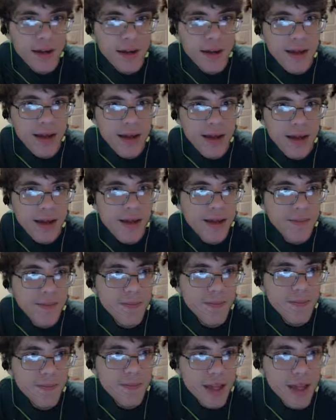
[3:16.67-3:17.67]

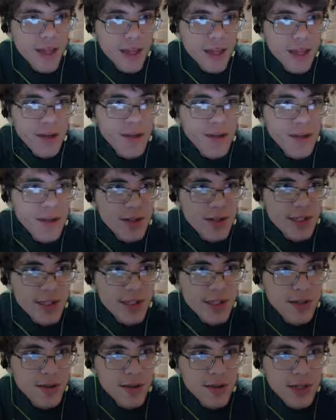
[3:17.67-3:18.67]
And then you can
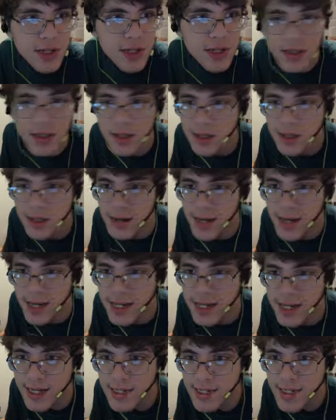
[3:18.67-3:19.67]
also
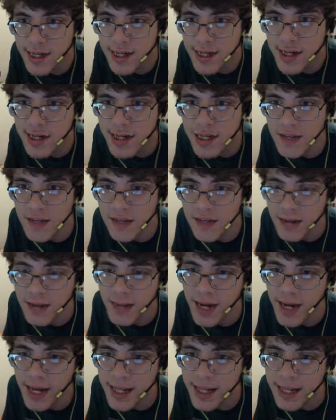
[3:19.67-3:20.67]
utilize different
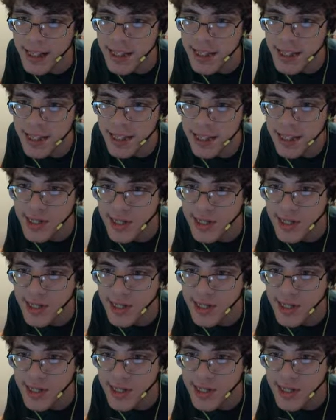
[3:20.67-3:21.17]
palettes